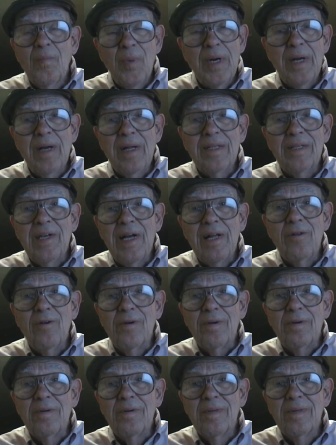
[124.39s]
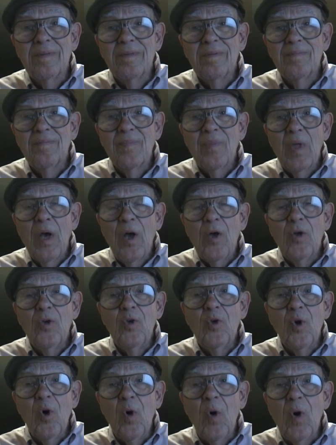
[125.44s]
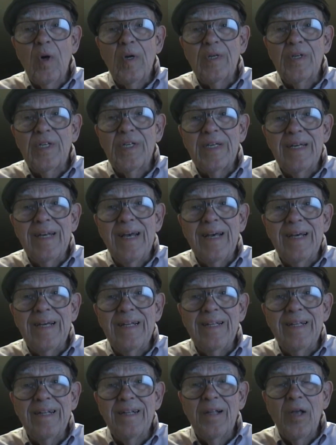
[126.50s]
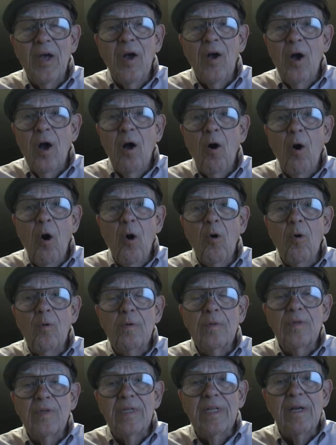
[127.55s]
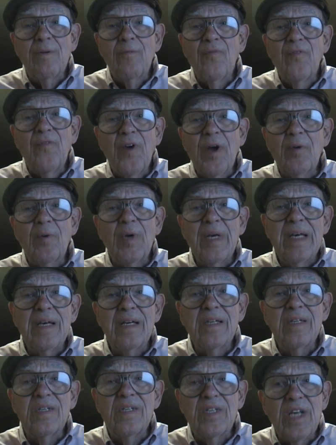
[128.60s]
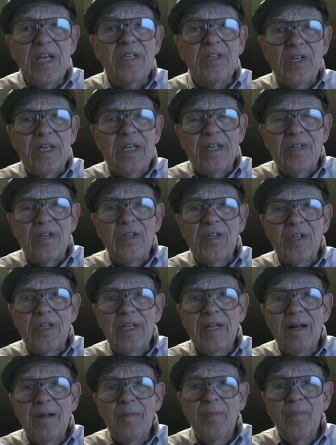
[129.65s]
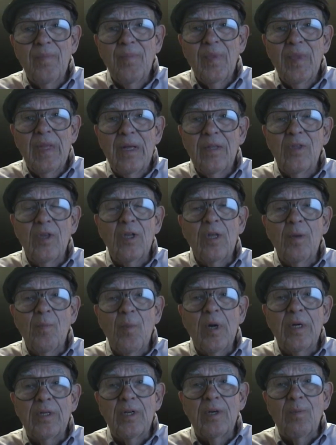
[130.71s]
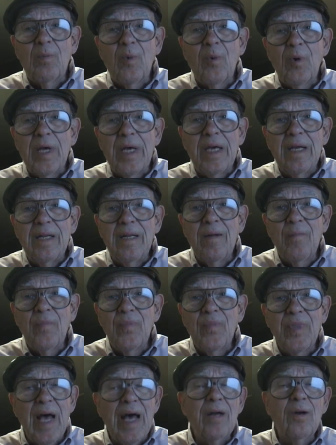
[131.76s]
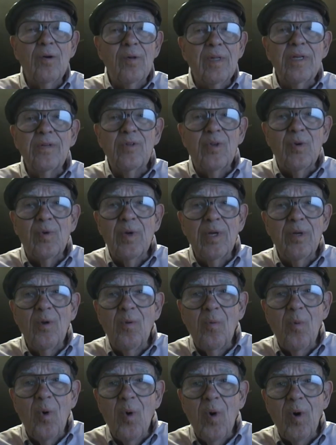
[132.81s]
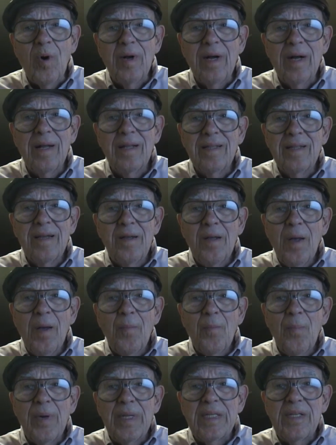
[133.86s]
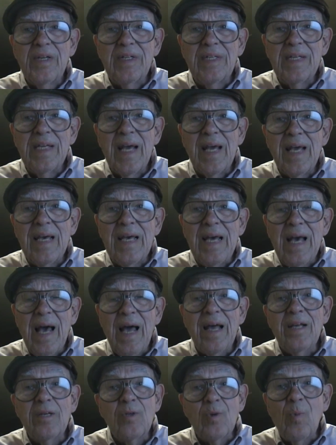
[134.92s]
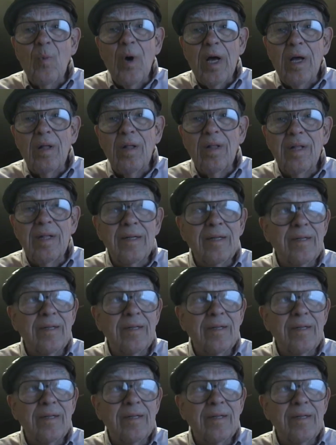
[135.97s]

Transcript: But I'll tell you, your state owes their very existence to the Merchant Marine, not only during the war, but today as well.